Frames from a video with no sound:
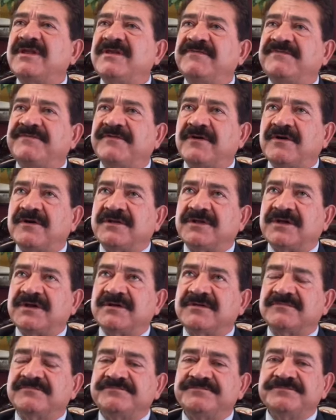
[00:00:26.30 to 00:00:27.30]
any
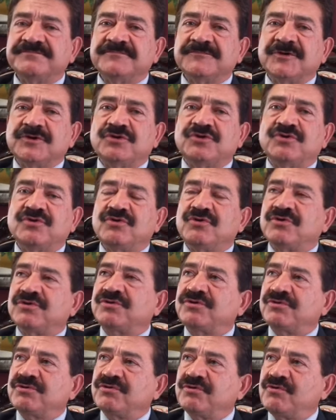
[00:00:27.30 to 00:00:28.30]
father to go
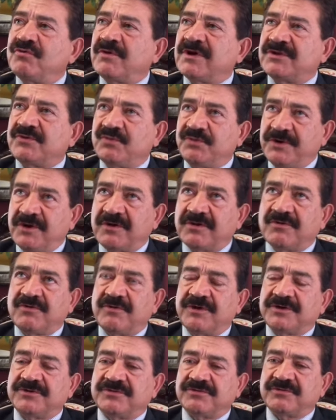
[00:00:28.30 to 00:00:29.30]
through what we are
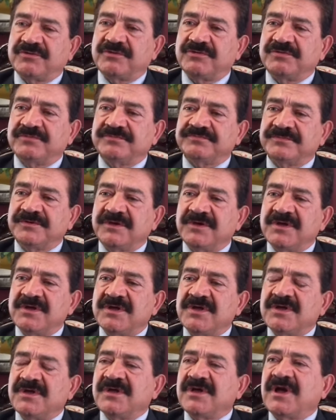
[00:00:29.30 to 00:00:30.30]
going through.
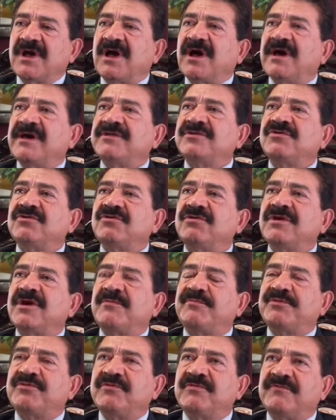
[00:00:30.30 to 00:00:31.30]
I don't
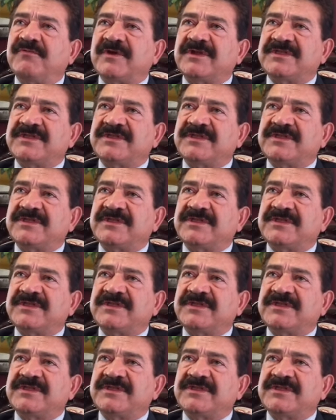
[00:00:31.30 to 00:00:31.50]
approve